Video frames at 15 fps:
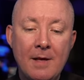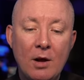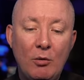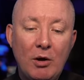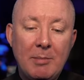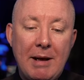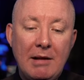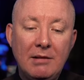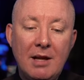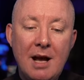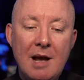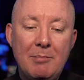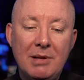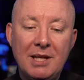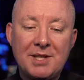What about
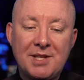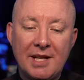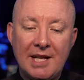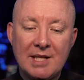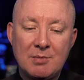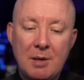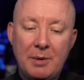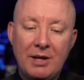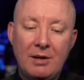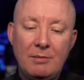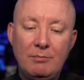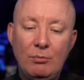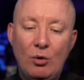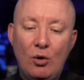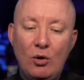liabilities? Well, we
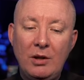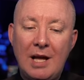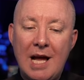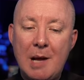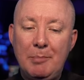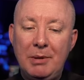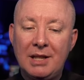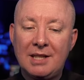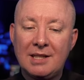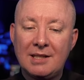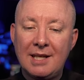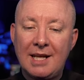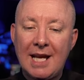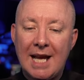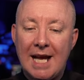got more liabilities
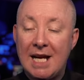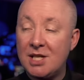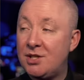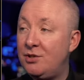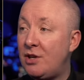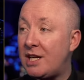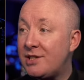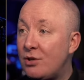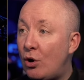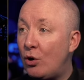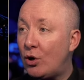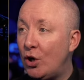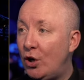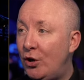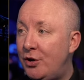in cash. That's
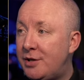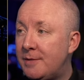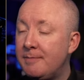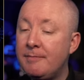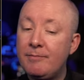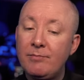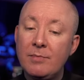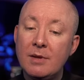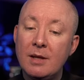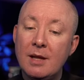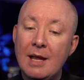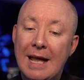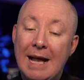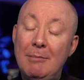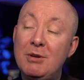not good.
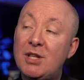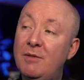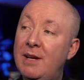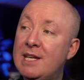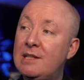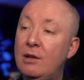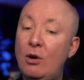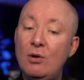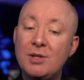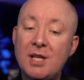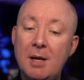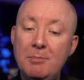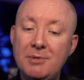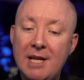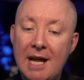How much of it is
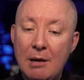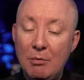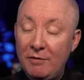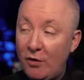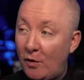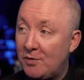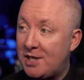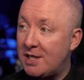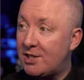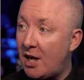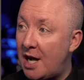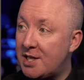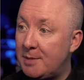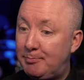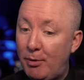long-term debt? We've obviously
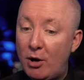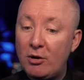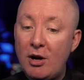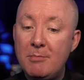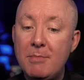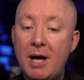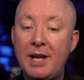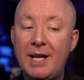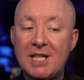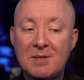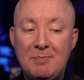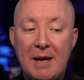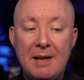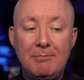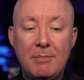started to borrow money,
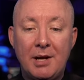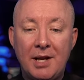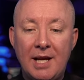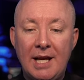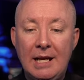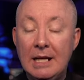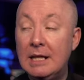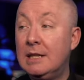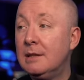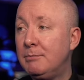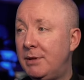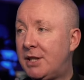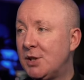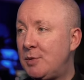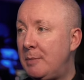spend money,
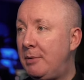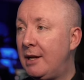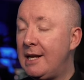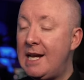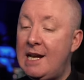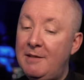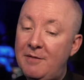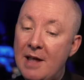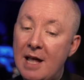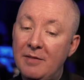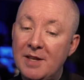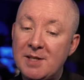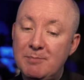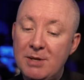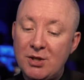because we believe
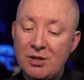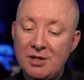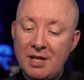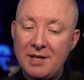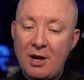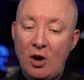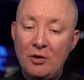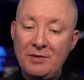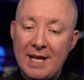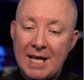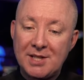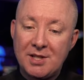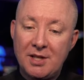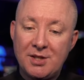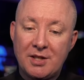that this mission on
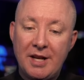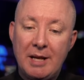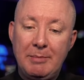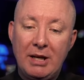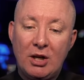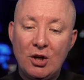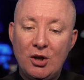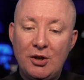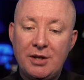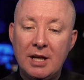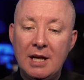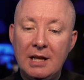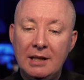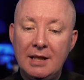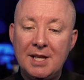NASA is going to be good.
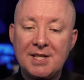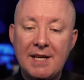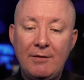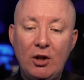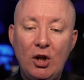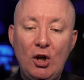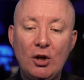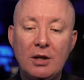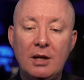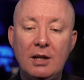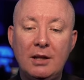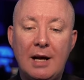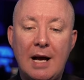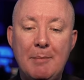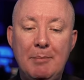Let's have a look.
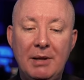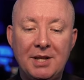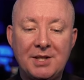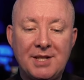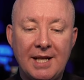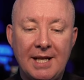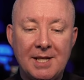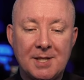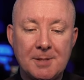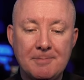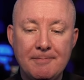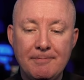Liabilities.